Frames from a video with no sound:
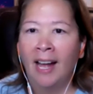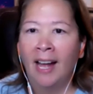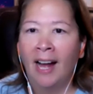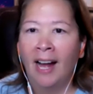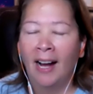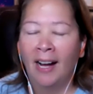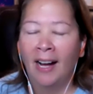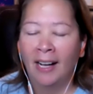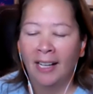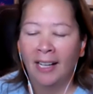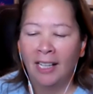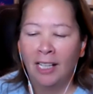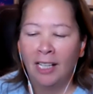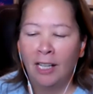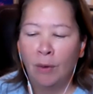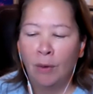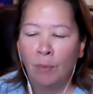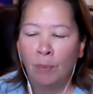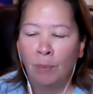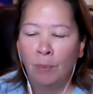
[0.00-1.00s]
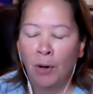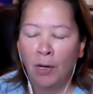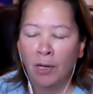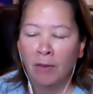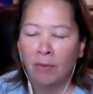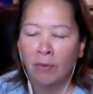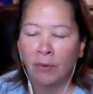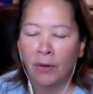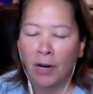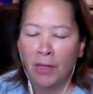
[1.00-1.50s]
uh, part of
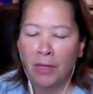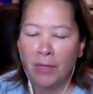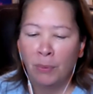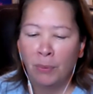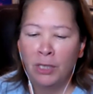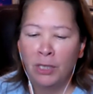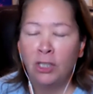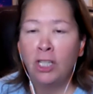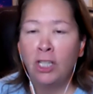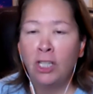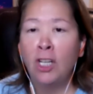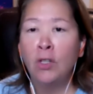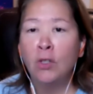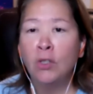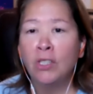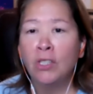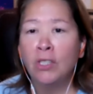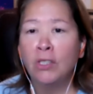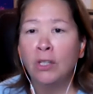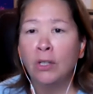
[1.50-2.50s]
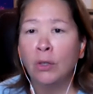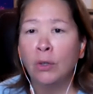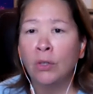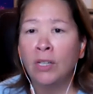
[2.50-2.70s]
what she used to do